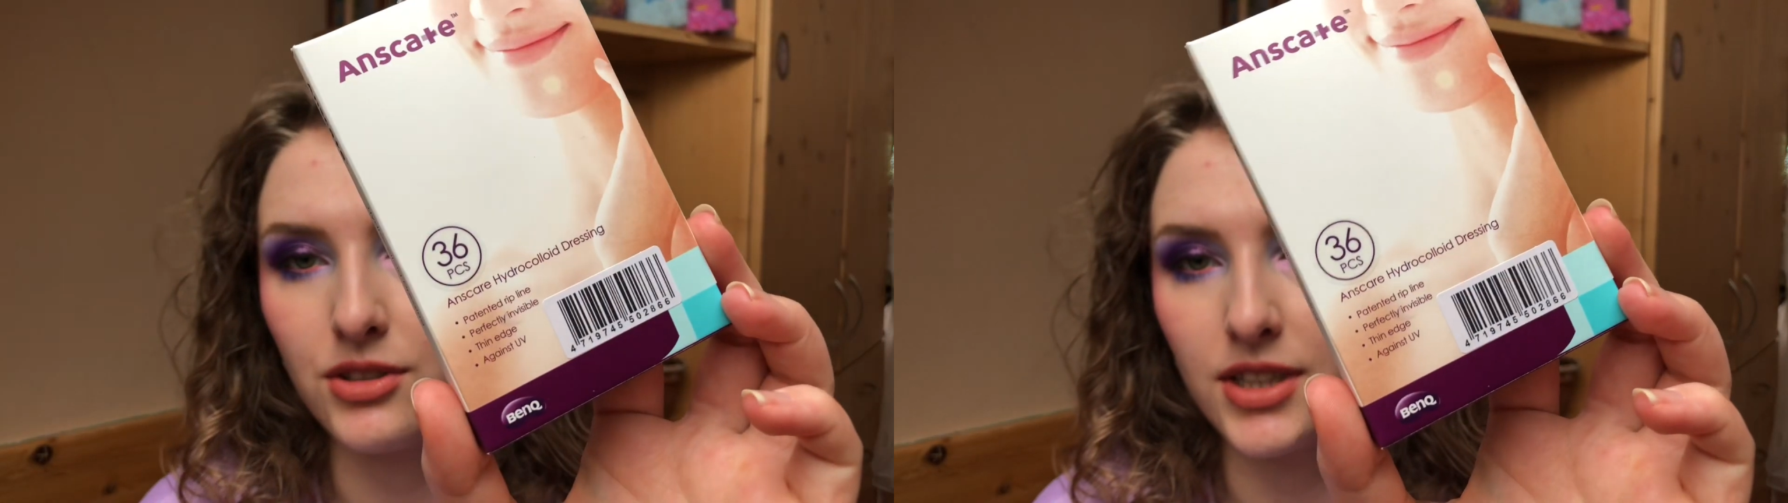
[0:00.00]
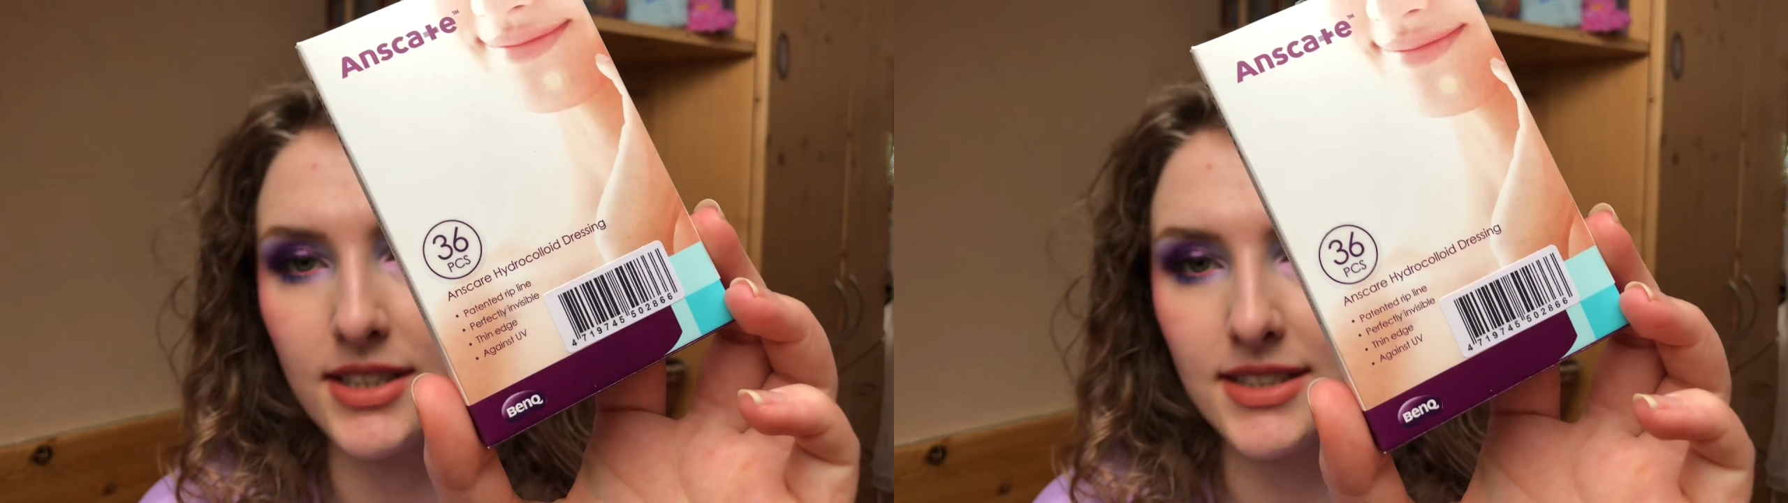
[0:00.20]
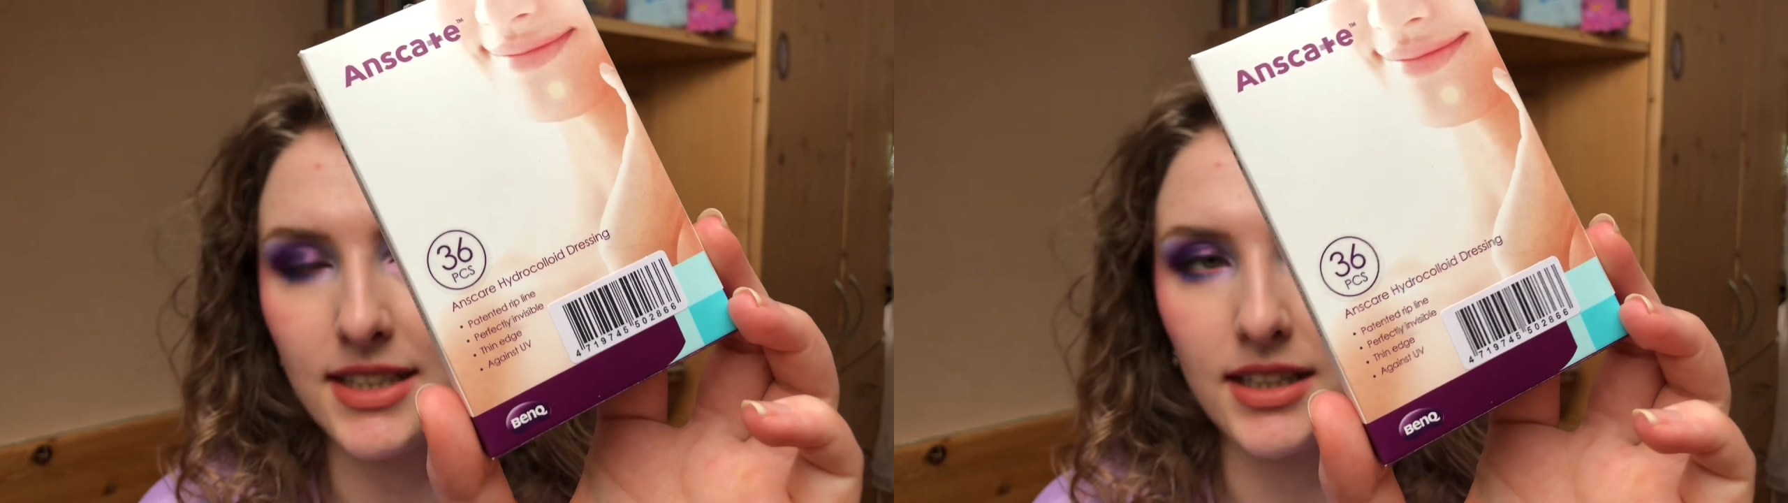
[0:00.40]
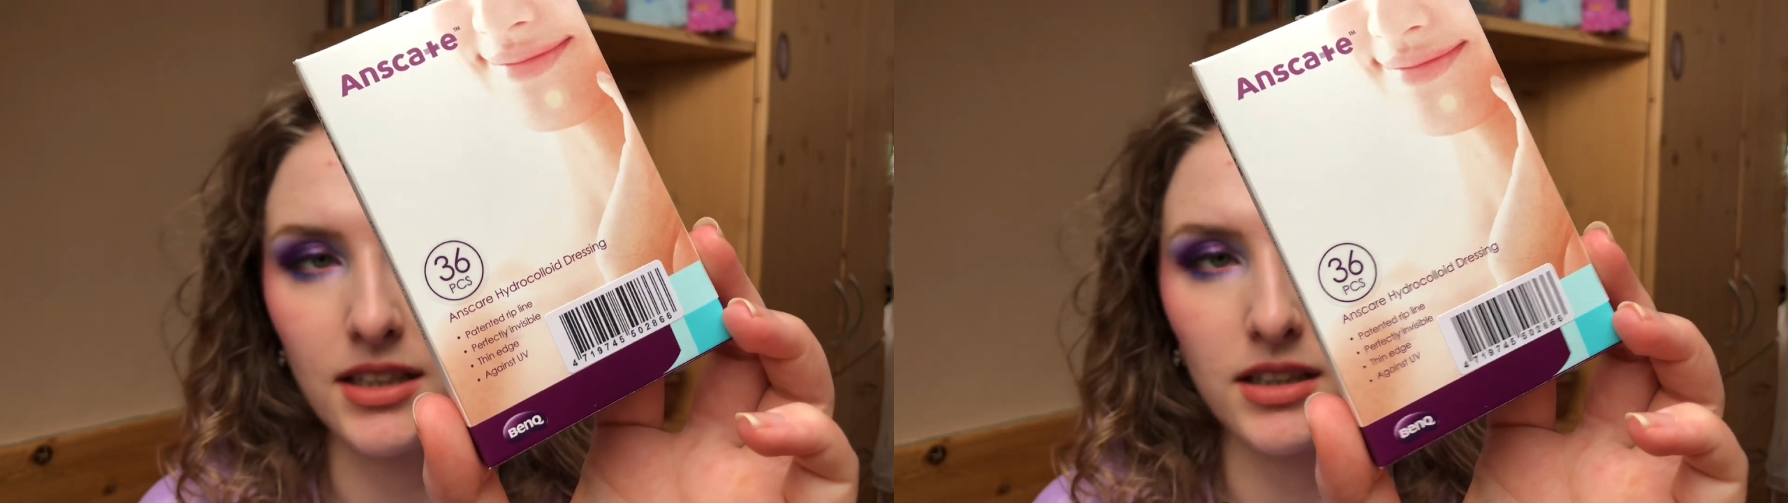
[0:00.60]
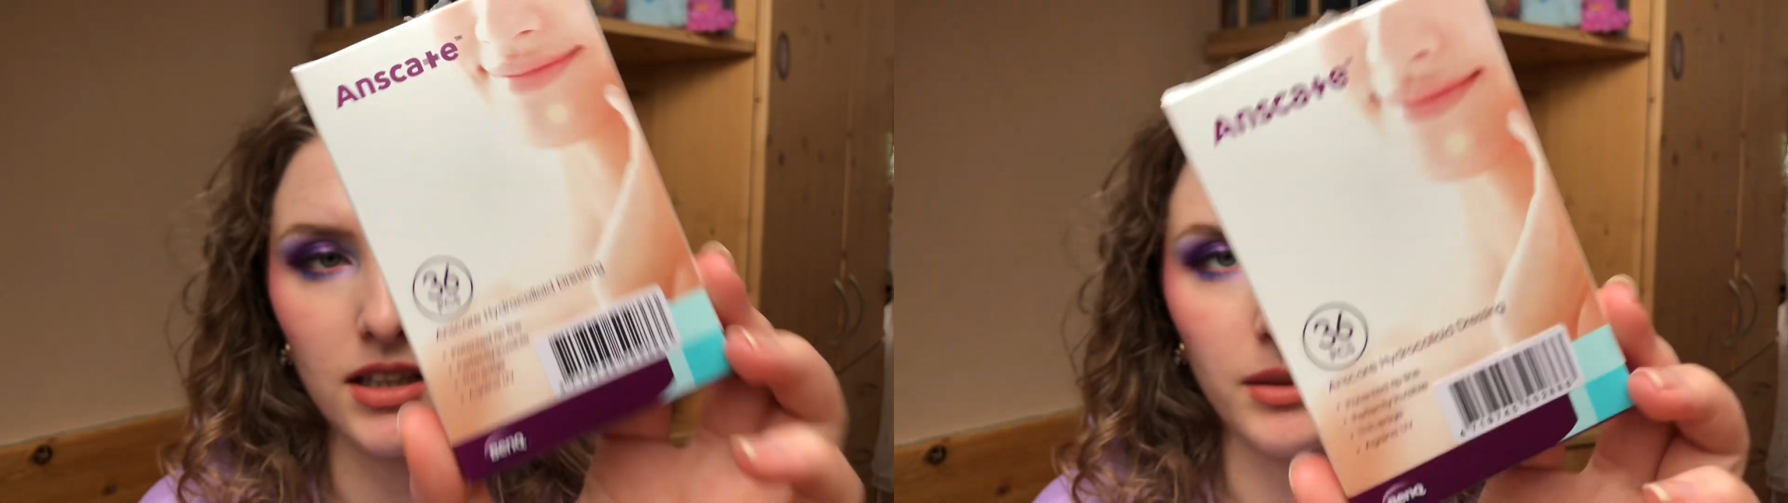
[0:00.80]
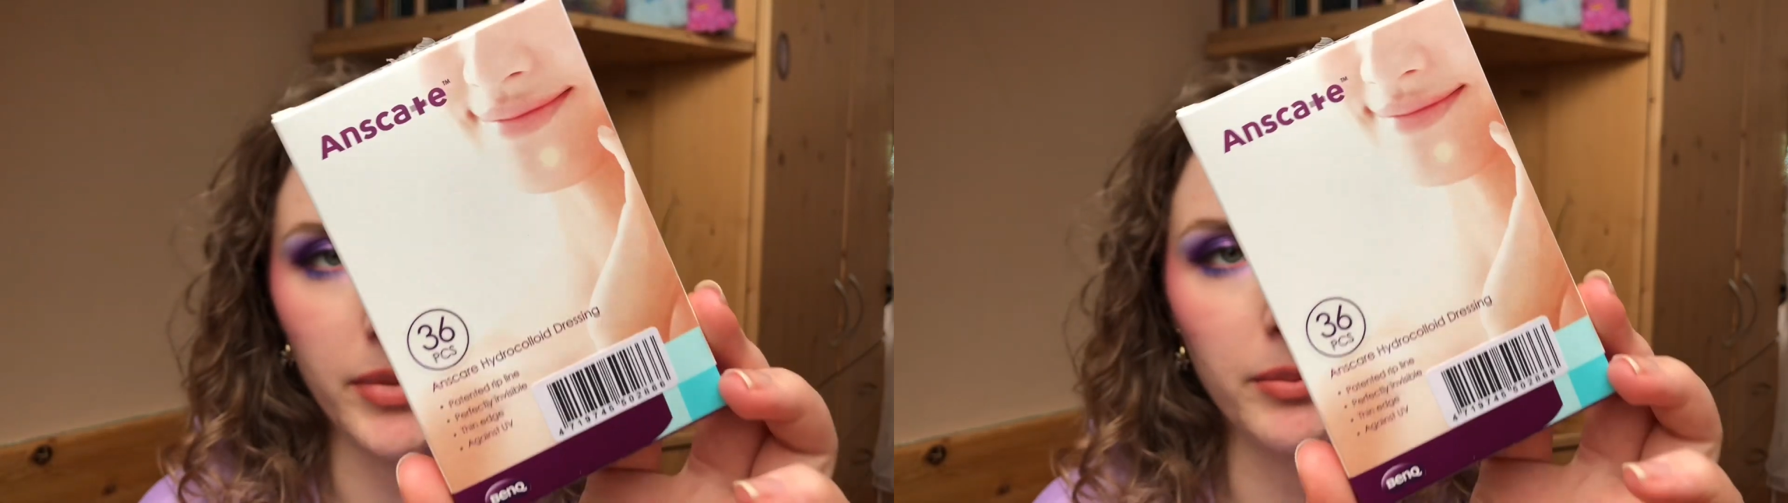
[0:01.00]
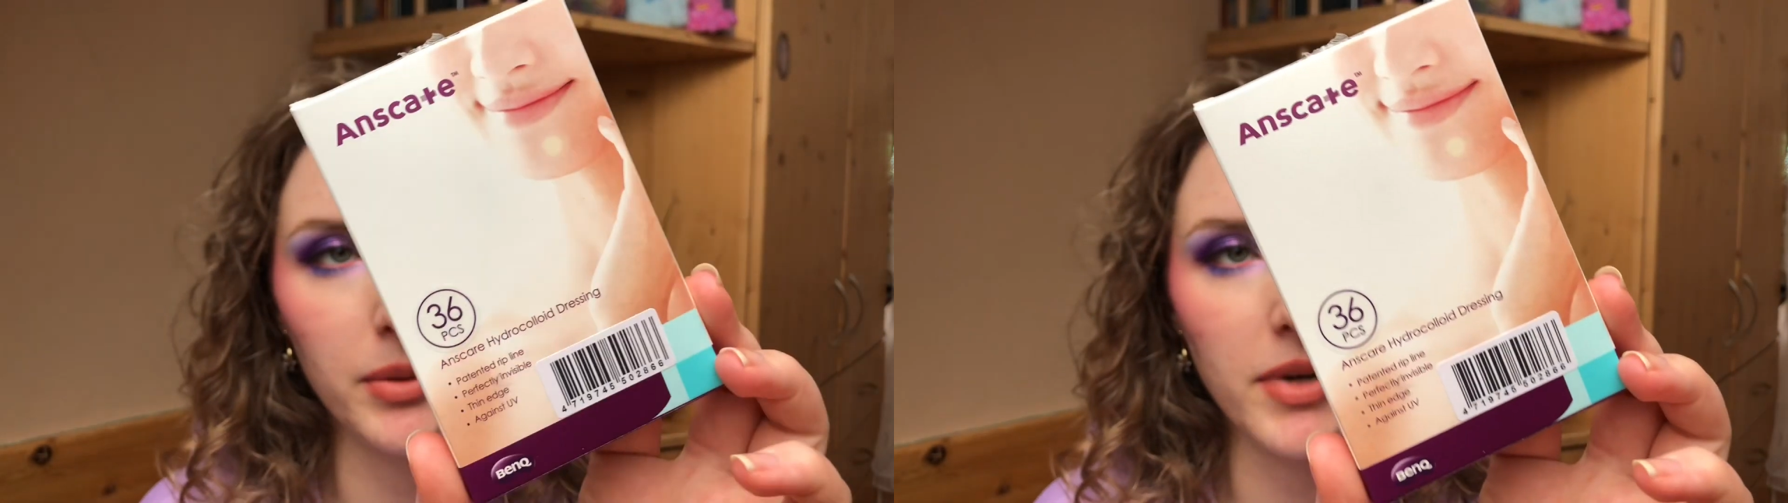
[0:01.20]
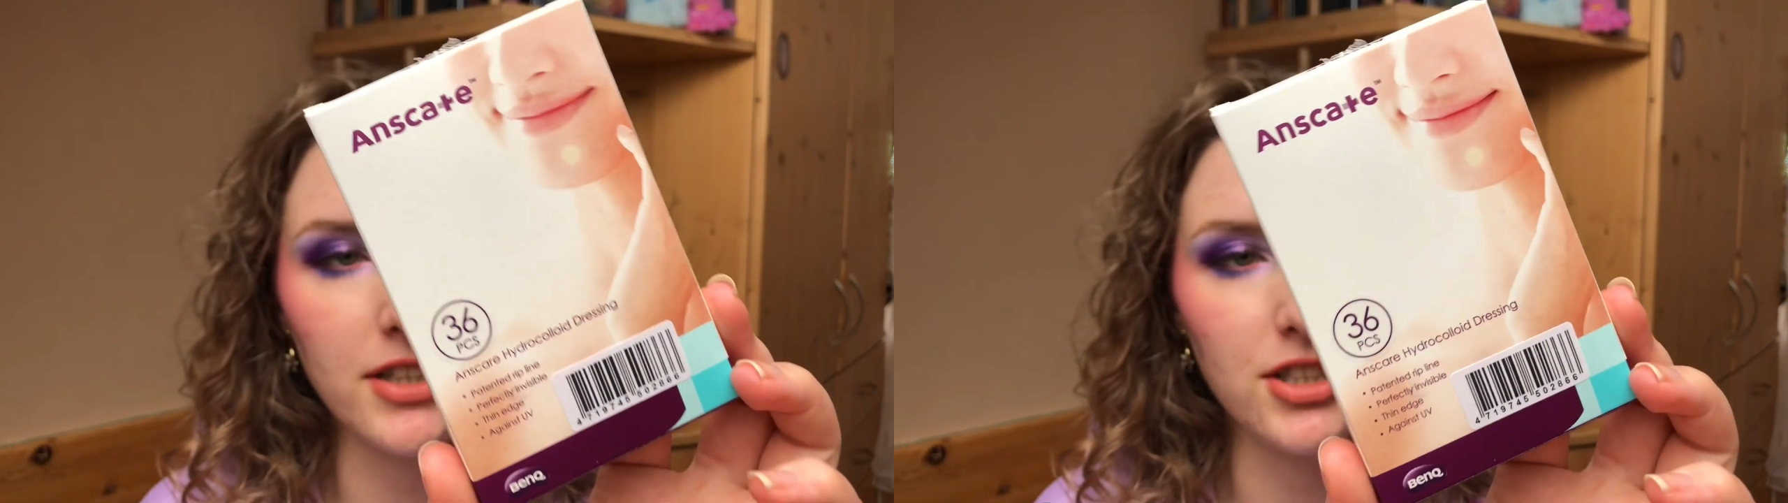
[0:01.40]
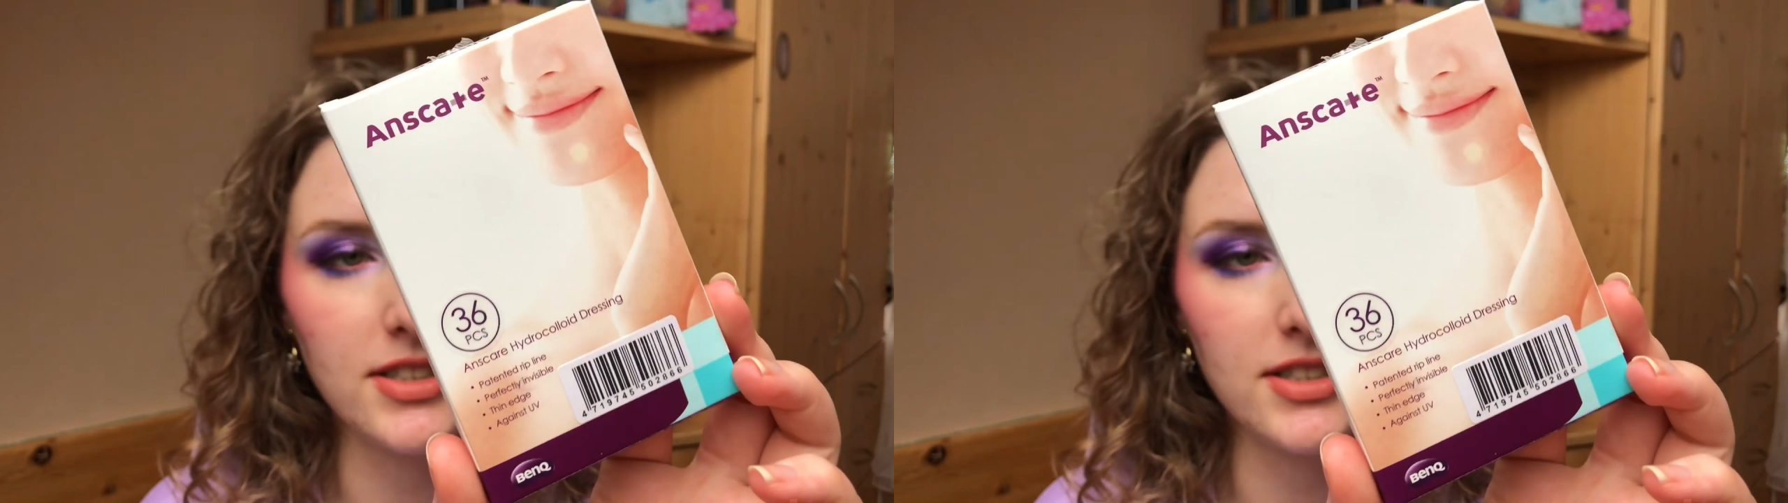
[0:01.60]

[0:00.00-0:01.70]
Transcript: dressing like pimple patches.